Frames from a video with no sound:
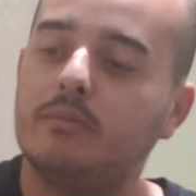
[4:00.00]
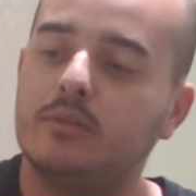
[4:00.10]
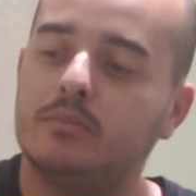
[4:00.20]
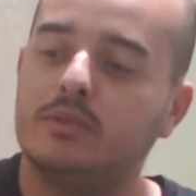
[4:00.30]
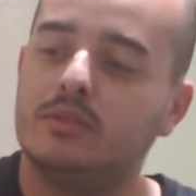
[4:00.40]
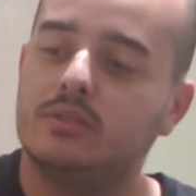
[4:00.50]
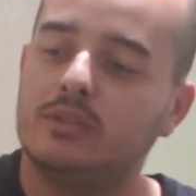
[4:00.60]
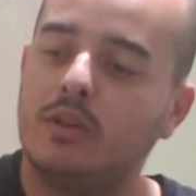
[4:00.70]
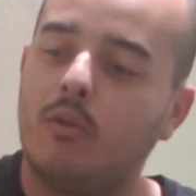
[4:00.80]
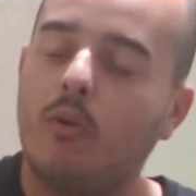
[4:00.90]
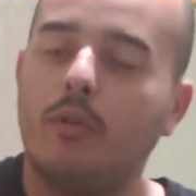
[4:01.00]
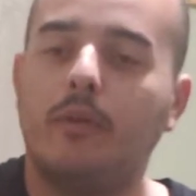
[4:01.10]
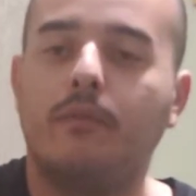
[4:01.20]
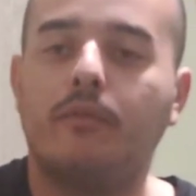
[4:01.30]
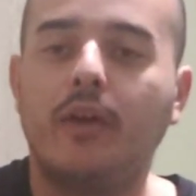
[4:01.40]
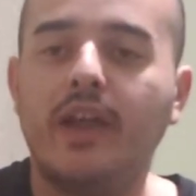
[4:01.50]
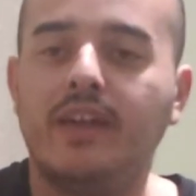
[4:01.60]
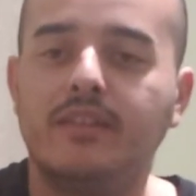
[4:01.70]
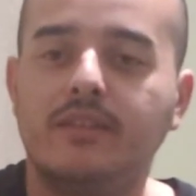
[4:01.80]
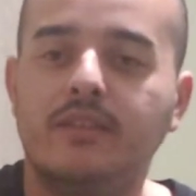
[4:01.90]
members or their
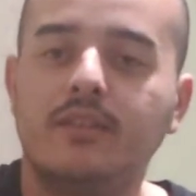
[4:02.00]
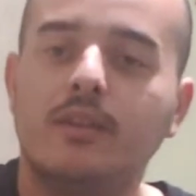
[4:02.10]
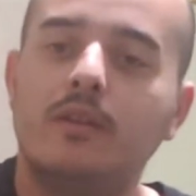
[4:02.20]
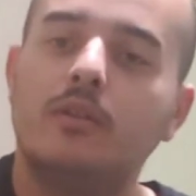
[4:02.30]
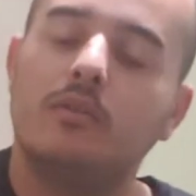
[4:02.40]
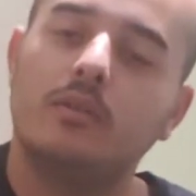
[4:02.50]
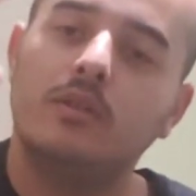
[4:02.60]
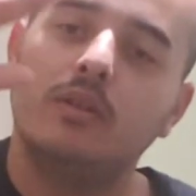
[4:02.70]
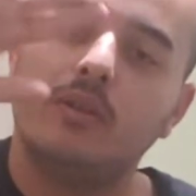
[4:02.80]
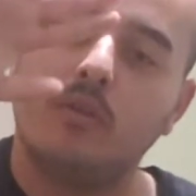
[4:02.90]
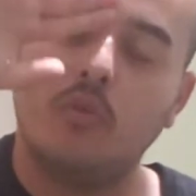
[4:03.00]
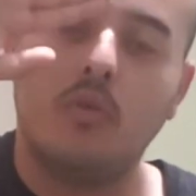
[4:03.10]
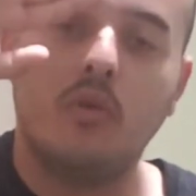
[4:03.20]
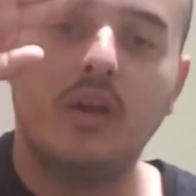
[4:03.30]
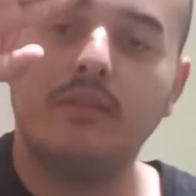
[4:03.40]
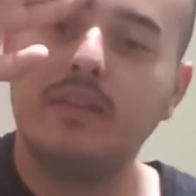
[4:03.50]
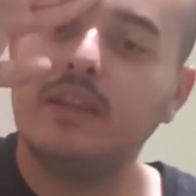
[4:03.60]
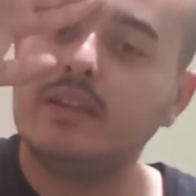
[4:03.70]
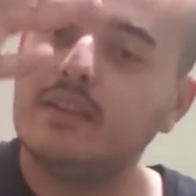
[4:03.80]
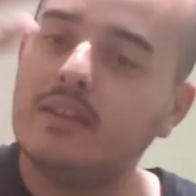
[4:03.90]
friends or whoever
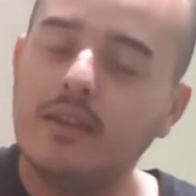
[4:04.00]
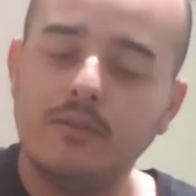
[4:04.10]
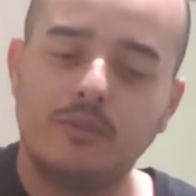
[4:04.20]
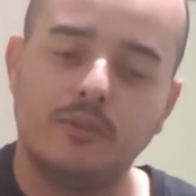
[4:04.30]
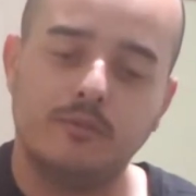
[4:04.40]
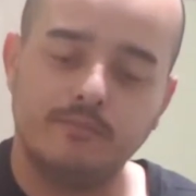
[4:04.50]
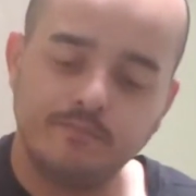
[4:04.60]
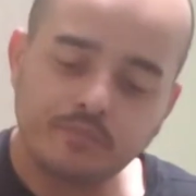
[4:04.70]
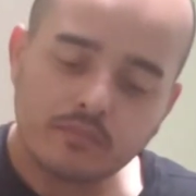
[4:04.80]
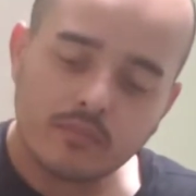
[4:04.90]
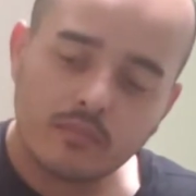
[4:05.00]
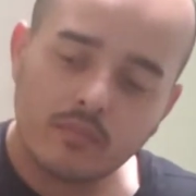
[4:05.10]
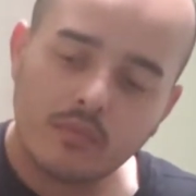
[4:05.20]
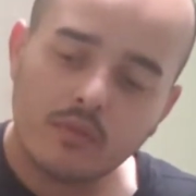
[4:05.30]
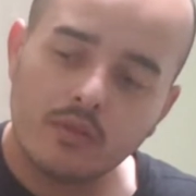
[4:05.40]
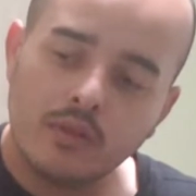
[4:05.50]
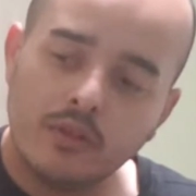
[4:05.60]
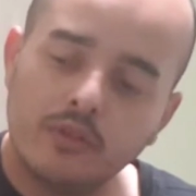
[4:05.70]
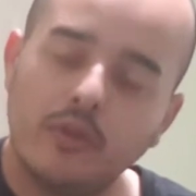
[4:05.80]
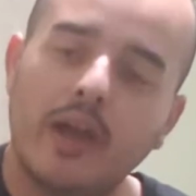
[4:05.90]
they can tell to
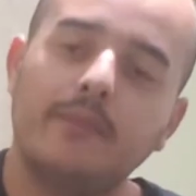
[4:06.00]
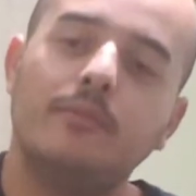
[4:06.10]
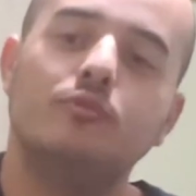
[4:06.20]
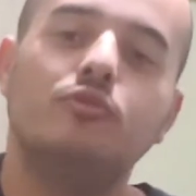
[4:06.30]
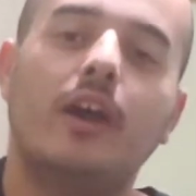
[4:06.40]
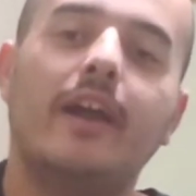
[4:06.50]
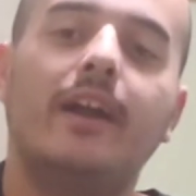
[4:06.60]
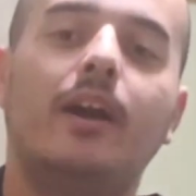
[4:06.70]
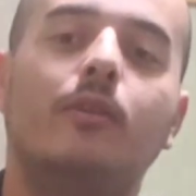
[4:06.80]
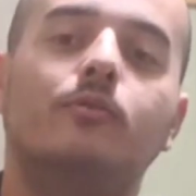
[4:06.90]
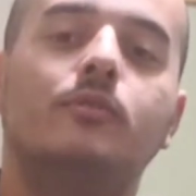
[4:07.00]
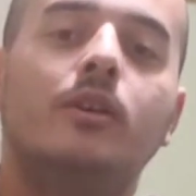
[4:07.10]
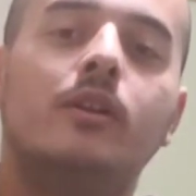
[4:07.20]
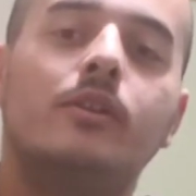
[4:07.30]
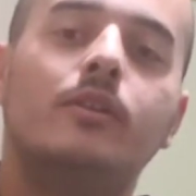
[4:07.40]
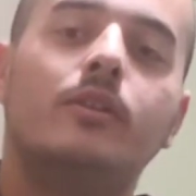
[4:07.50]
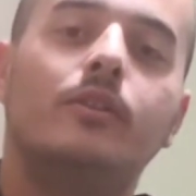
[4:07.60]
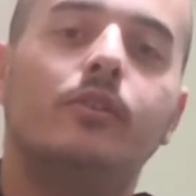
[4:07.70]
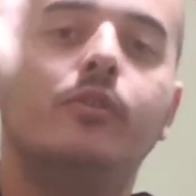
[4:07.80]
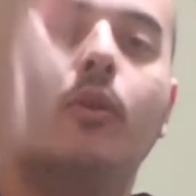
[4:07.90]
to have them try out
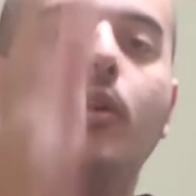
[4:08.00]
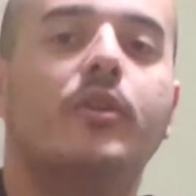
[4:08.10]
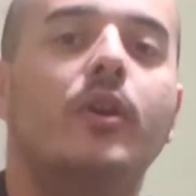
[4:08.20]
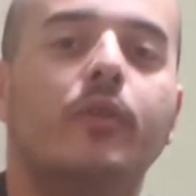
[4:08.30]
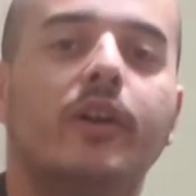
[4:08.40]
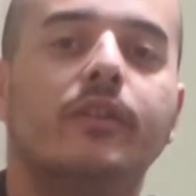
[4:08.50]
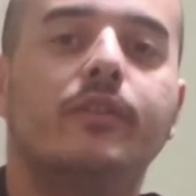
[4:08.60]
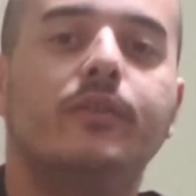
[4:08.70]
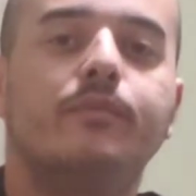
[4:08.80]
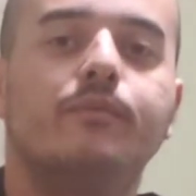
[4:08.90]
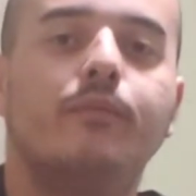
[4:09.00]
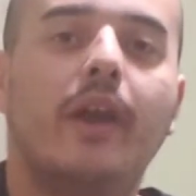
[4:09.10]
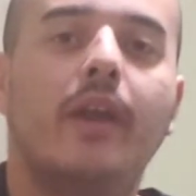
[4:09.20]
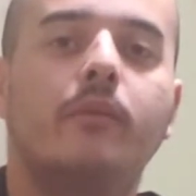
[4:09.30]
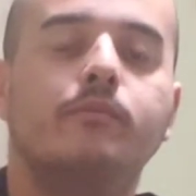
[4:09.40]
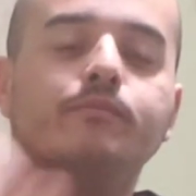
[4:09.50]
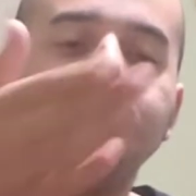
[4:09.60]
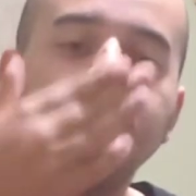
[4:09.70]
your donuts, right?